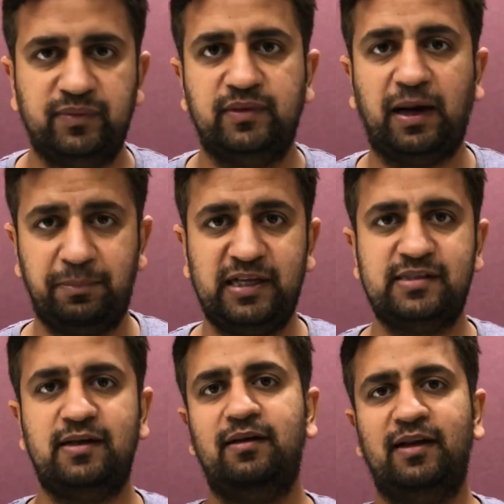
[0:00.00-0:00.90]
That being
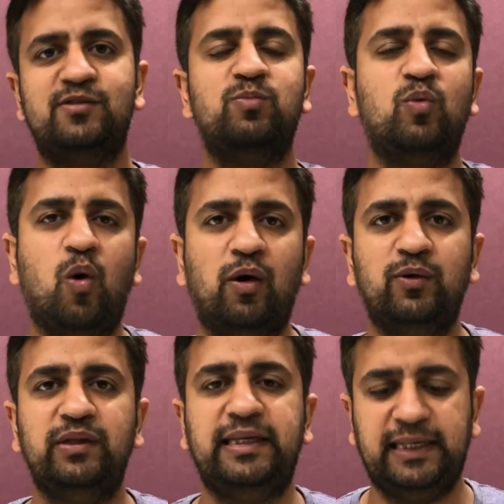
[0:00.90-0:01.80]
said, let's move on
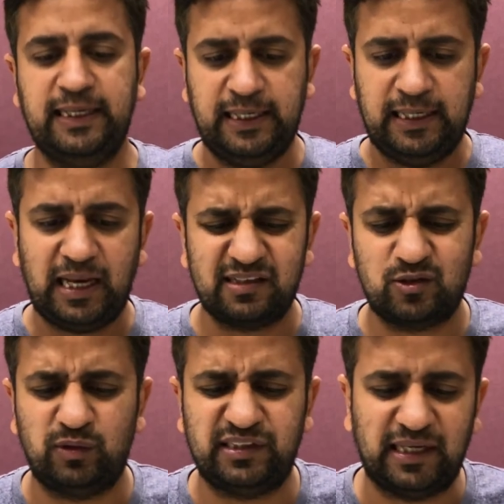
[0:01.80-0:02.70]
to the last
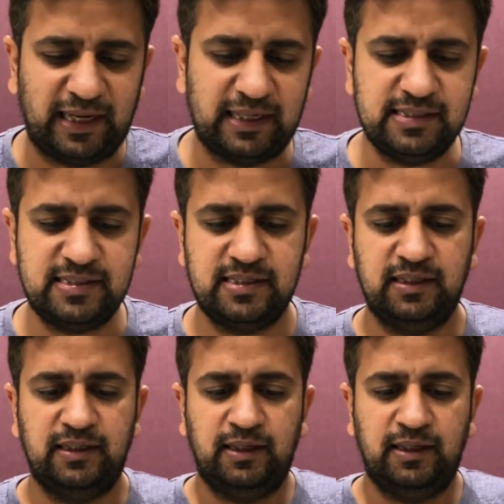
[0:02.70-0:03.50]
question, I guess.